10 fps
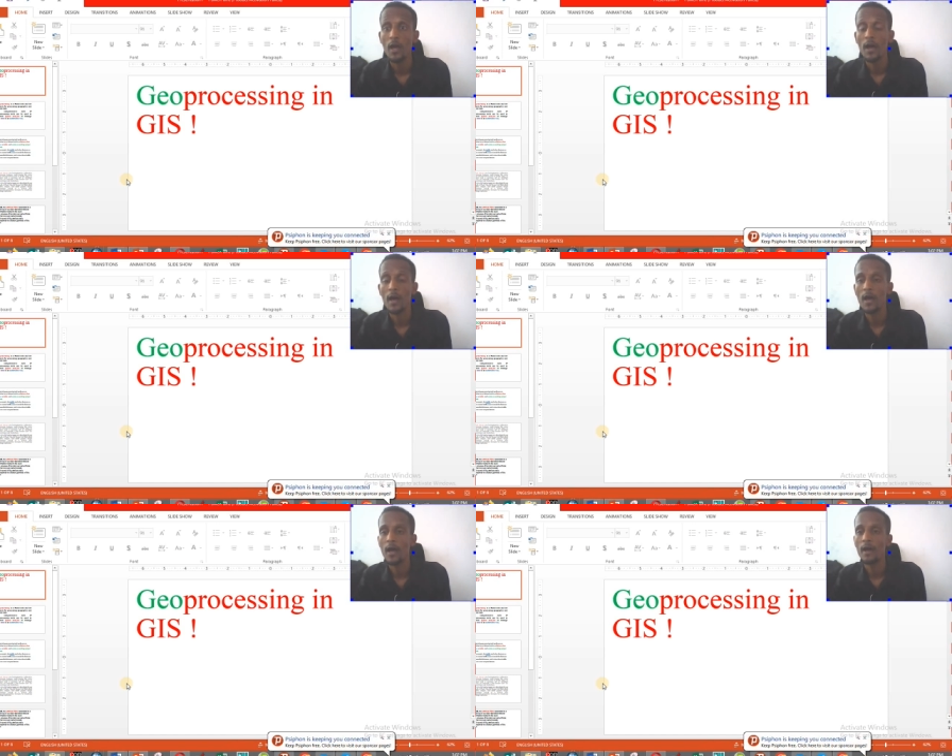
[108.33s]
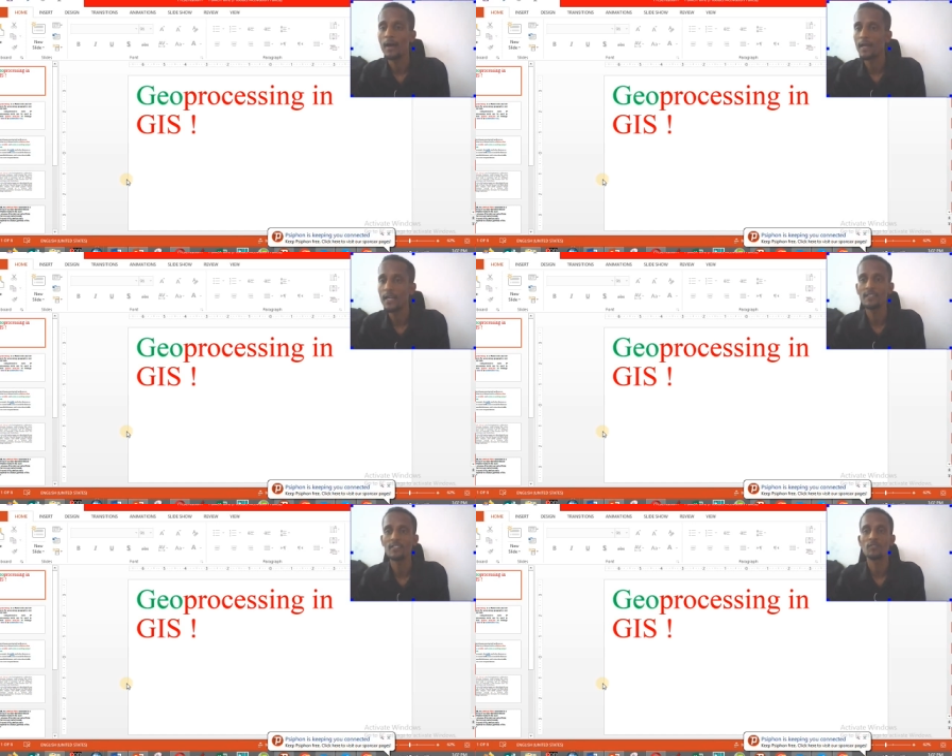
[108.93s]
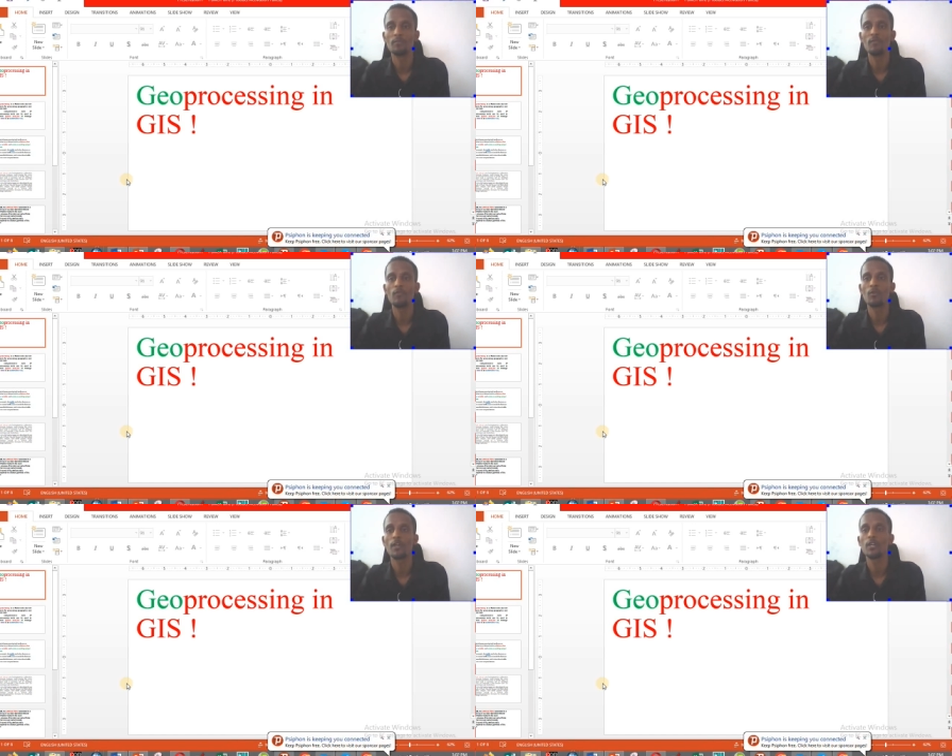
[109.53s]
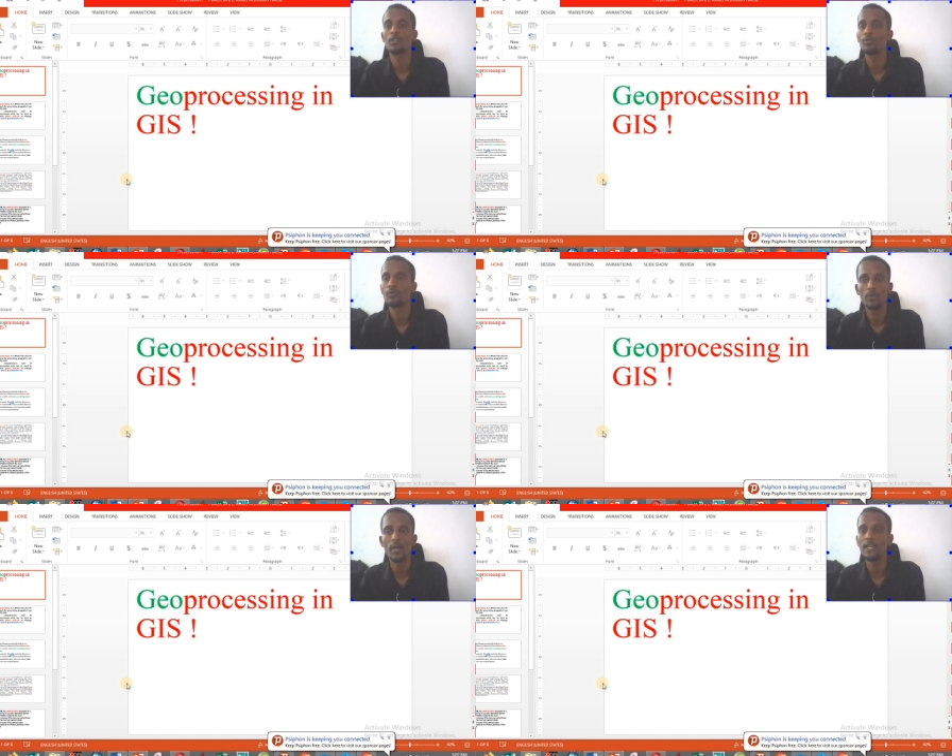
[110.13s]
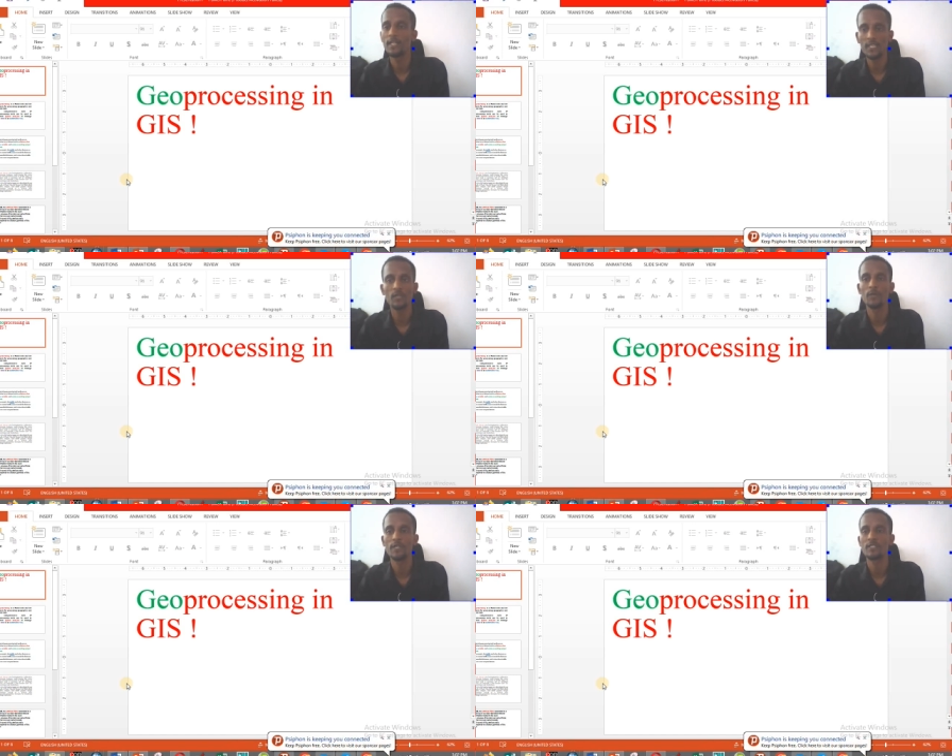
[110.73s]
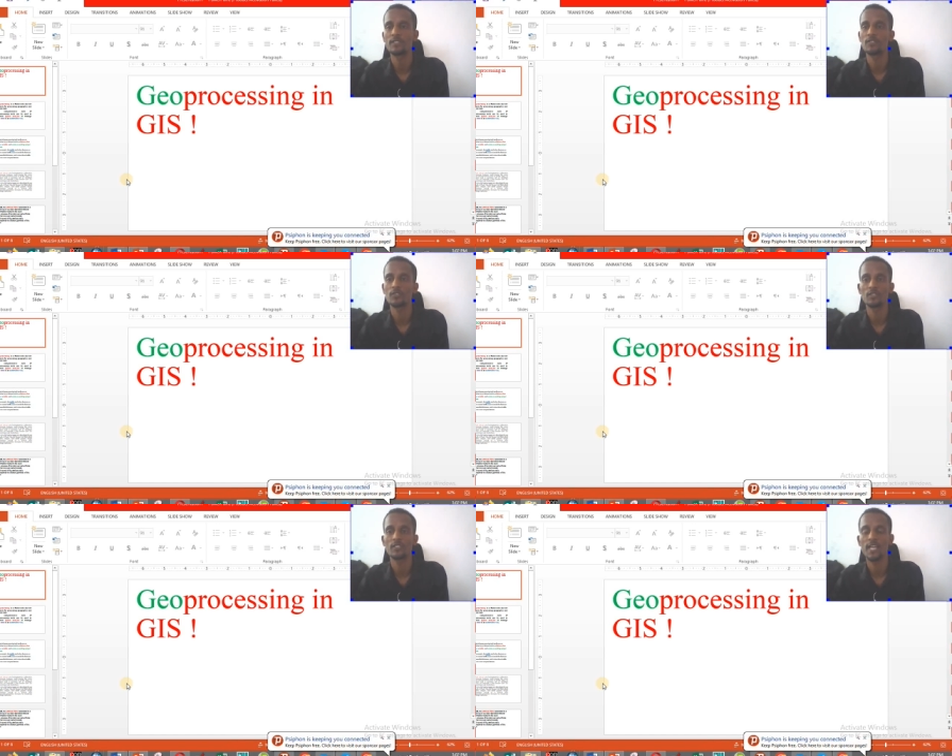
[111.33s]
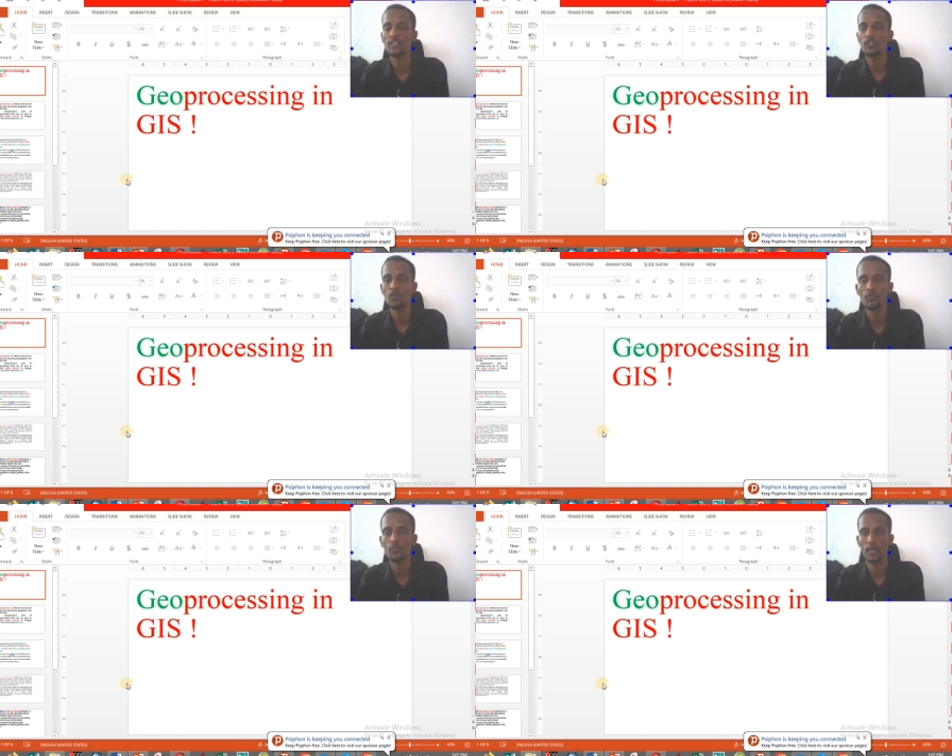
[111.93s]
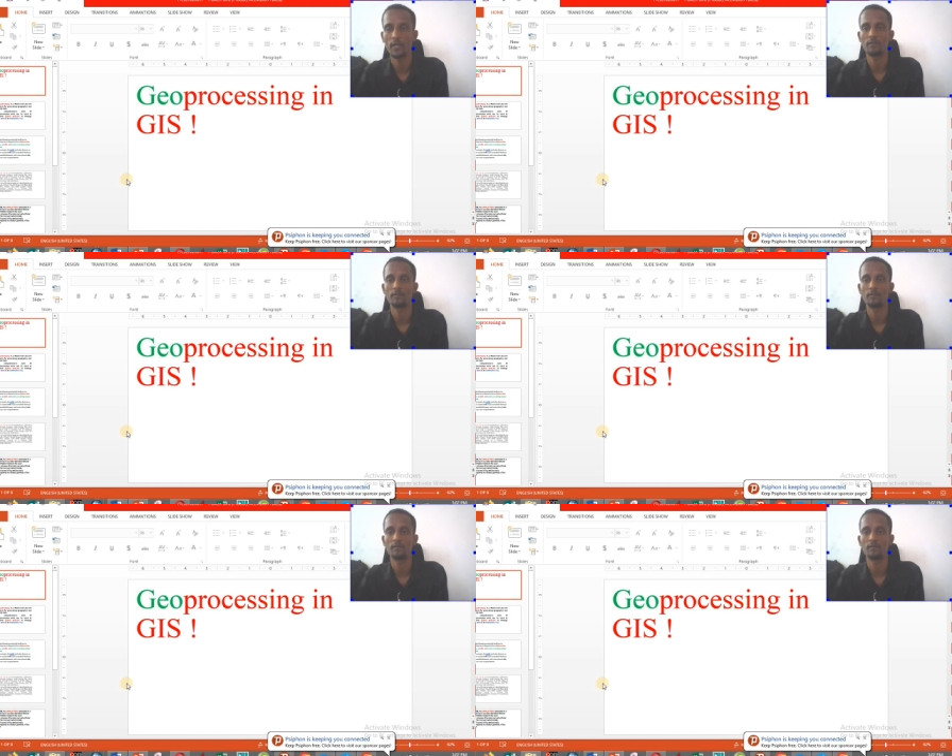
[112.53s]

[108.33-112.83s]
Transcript: analysis, before going to do anything with GIS software.